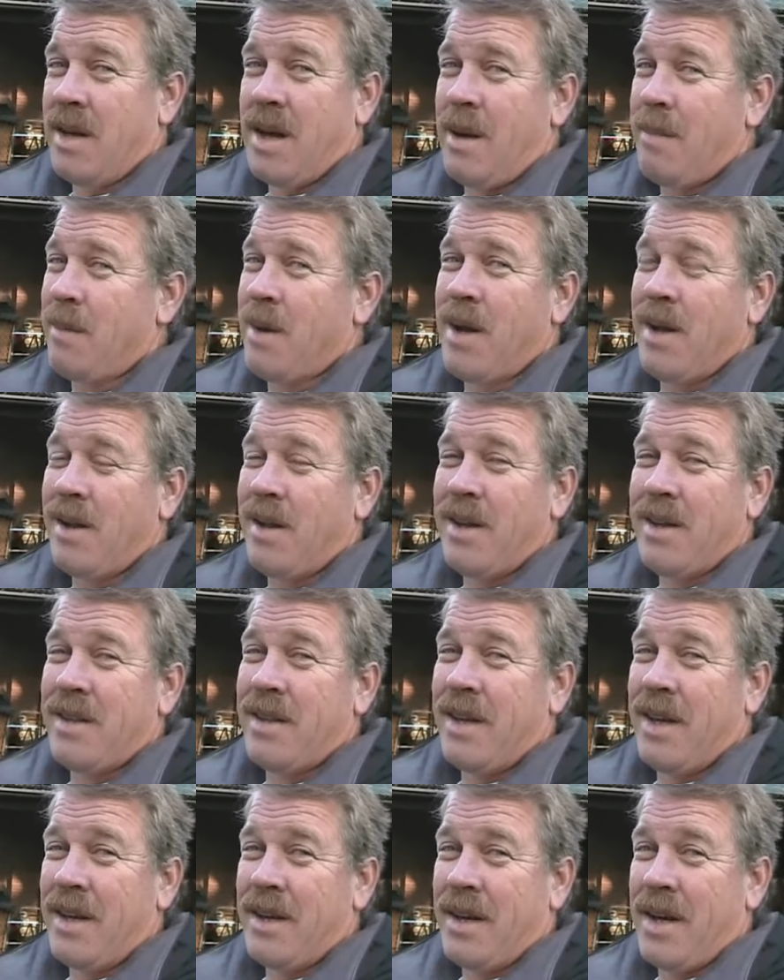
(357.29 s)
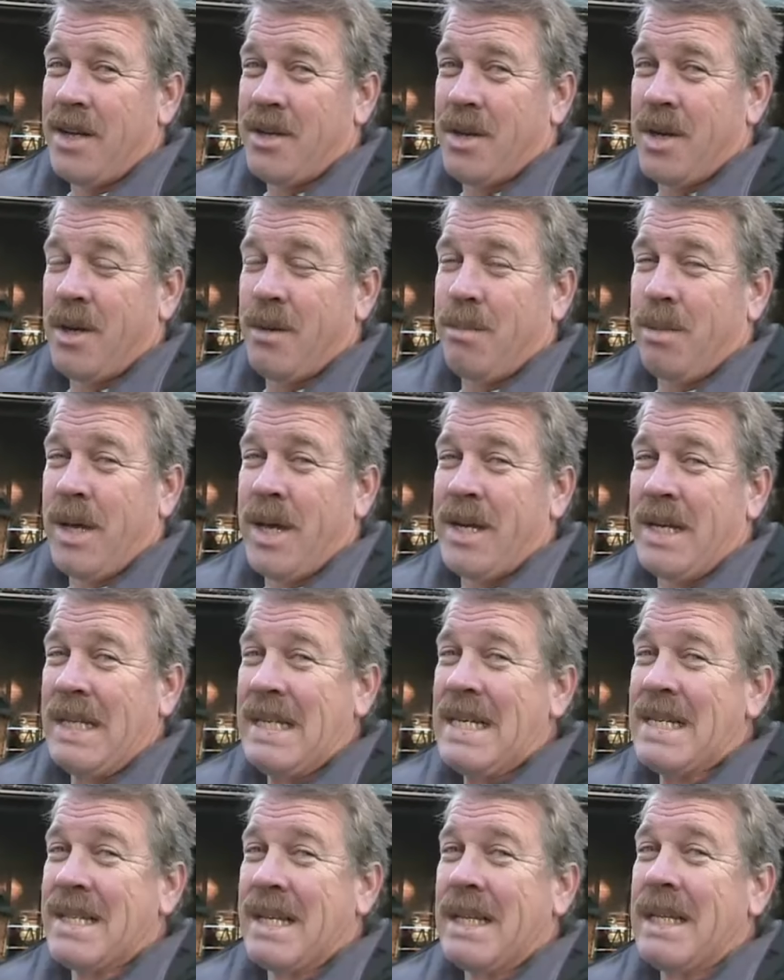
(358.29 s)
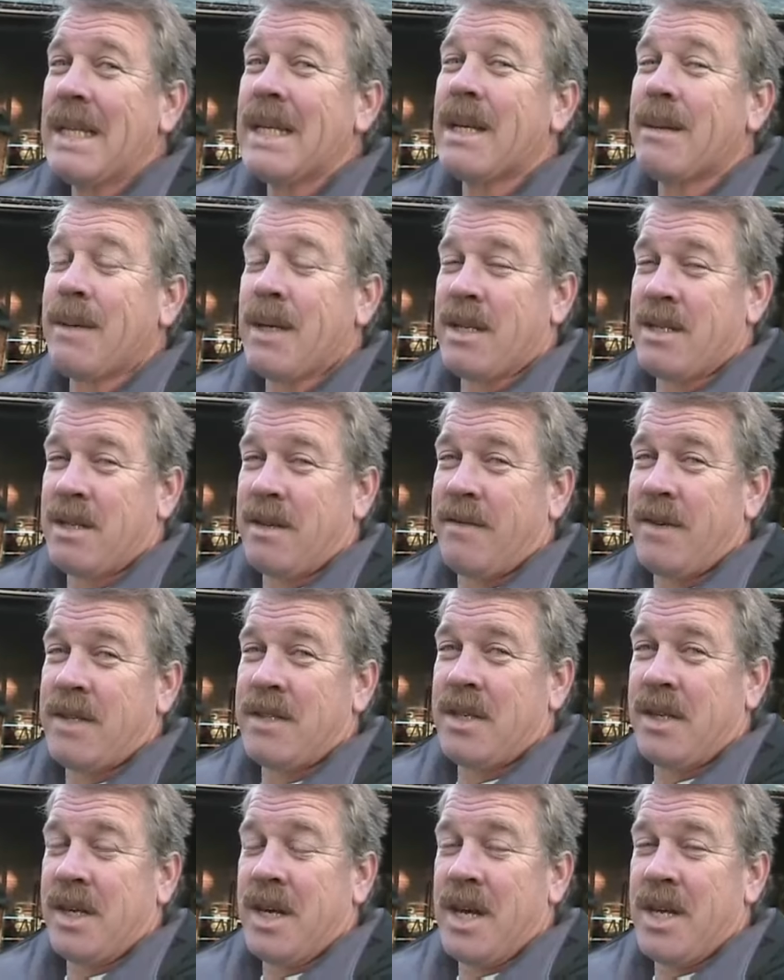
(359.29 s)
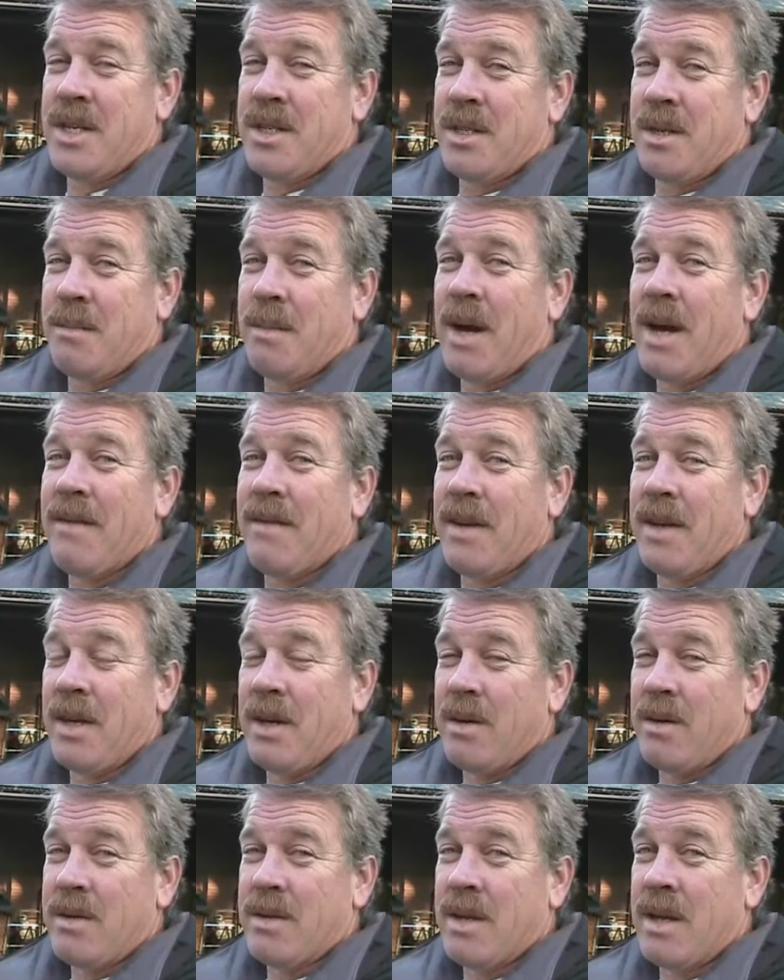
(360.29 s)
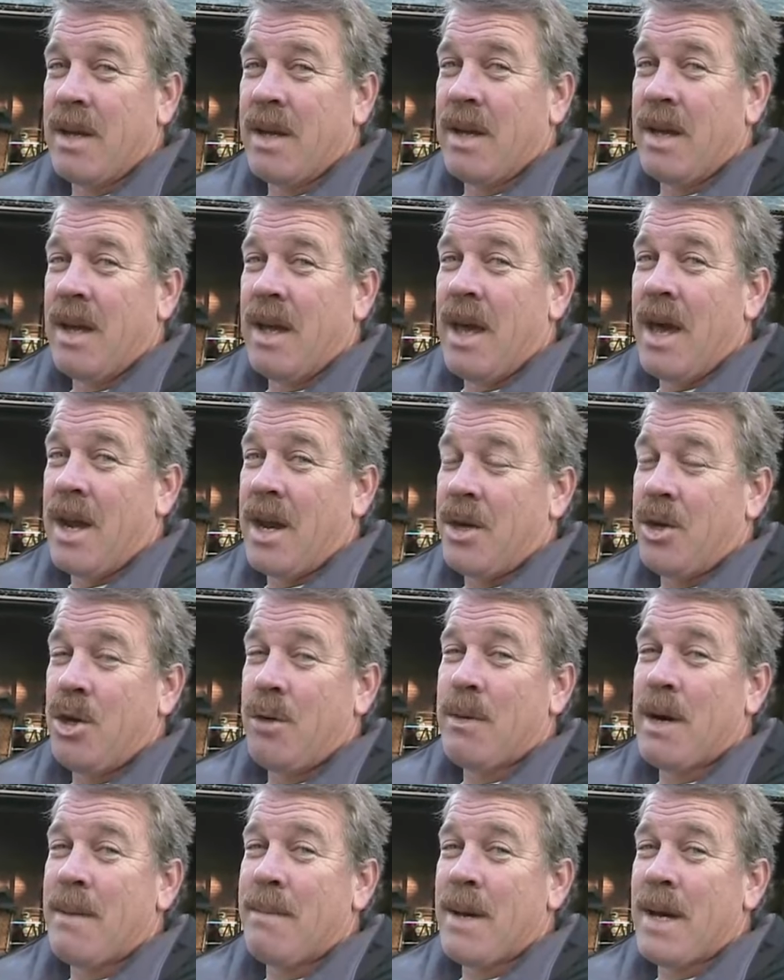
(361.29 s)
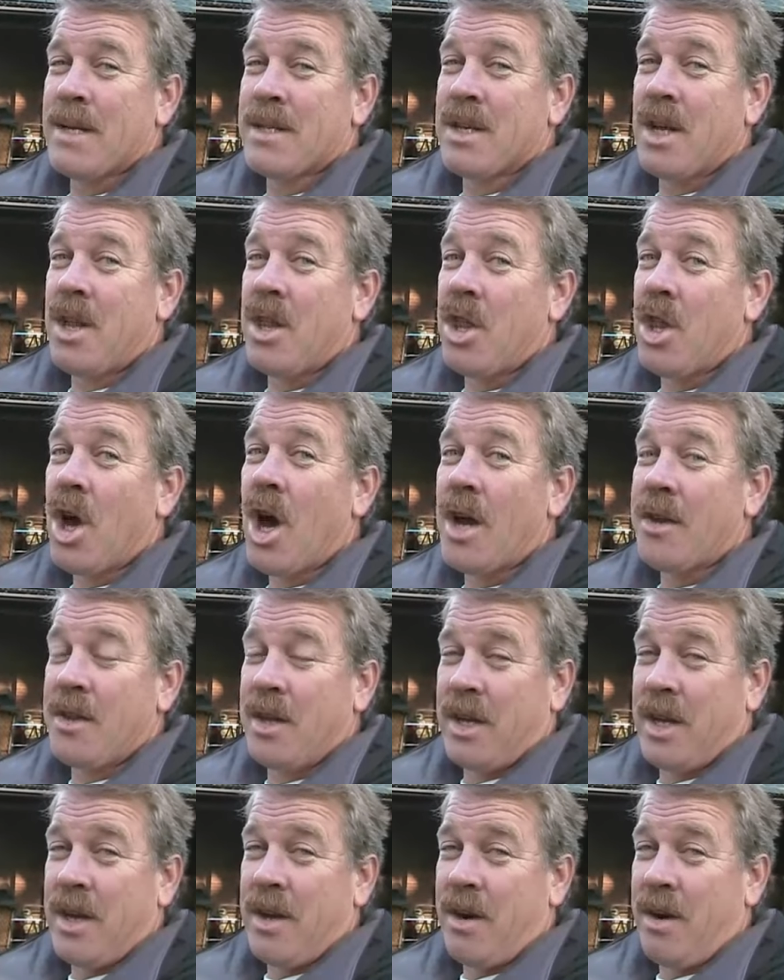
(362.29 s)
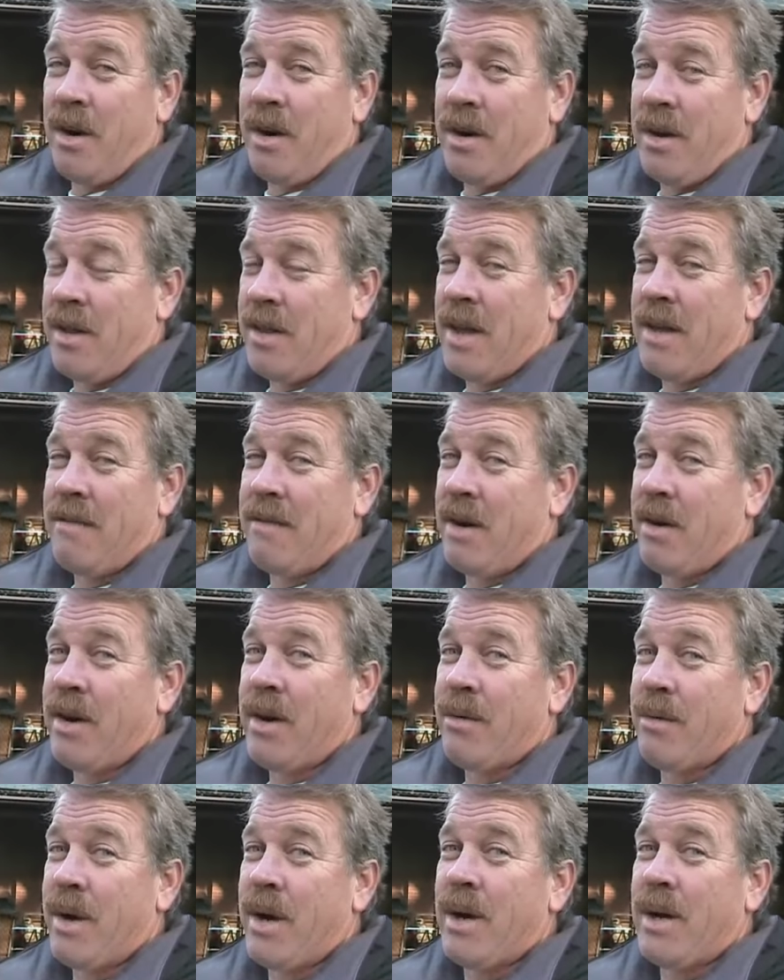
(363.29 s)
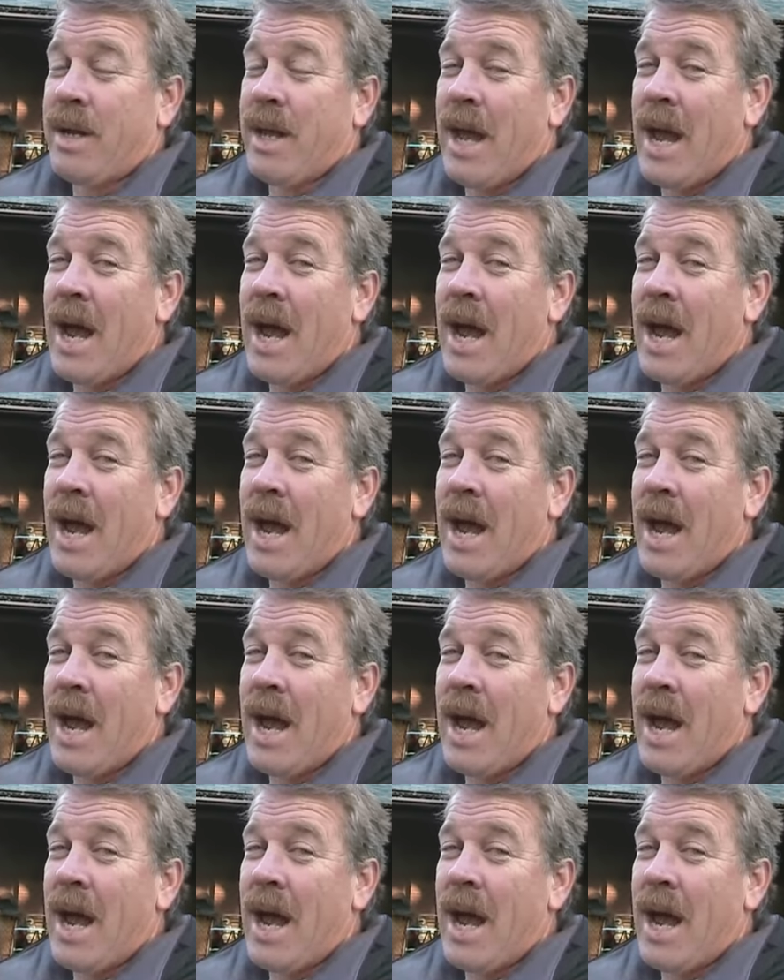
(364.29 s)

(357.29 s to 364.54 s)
I'm not like that. I try to plan at least a little bit of sophistication in my videos, and I do my best not to get hurt. That very rarely